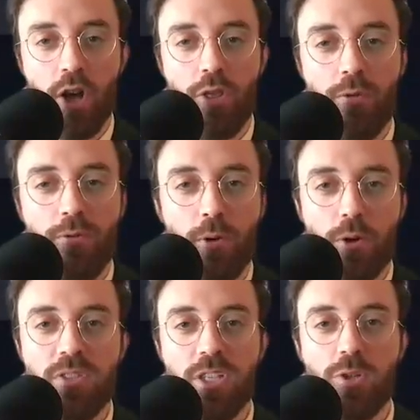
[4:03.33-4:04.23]
The
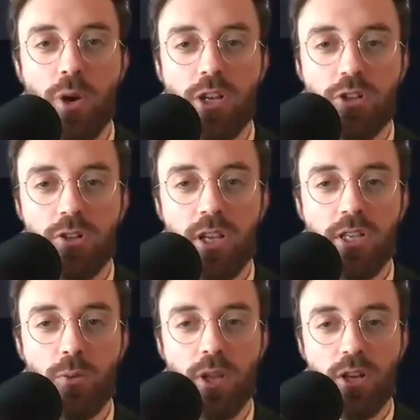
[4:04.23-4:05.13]
first situation
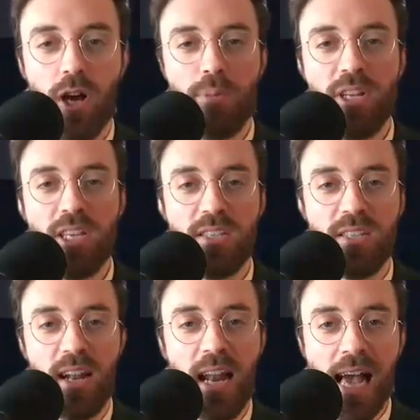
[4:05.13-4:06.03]
is when companies
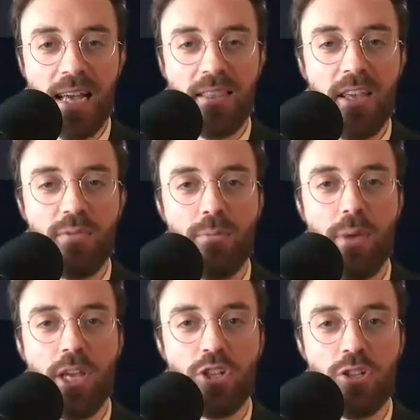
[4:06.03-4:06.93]
lack the
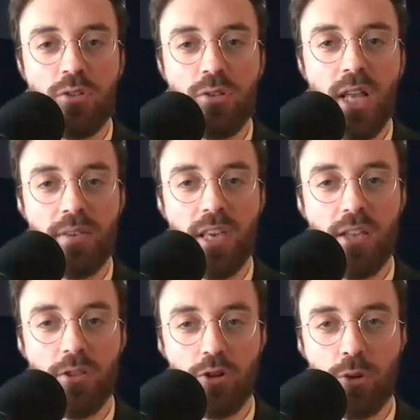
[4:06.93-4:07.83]
information to
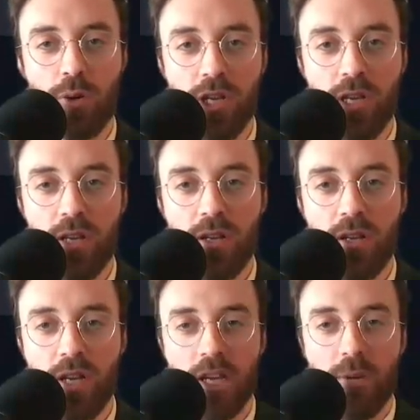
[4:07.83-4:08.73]
navigate the tree
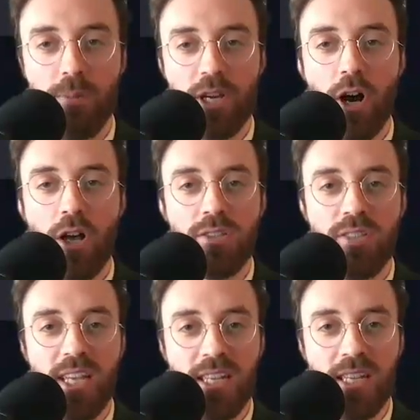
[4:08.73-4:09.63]
because
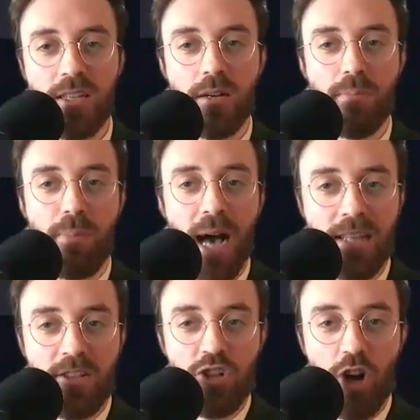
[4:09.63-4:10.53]
they did a bad
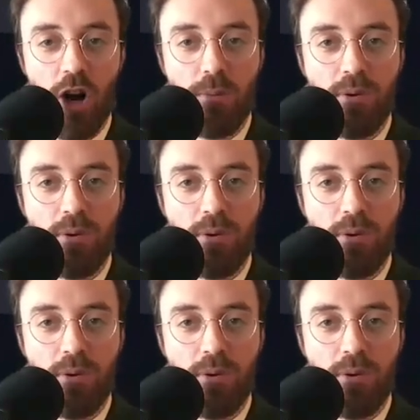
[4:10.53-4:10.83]
job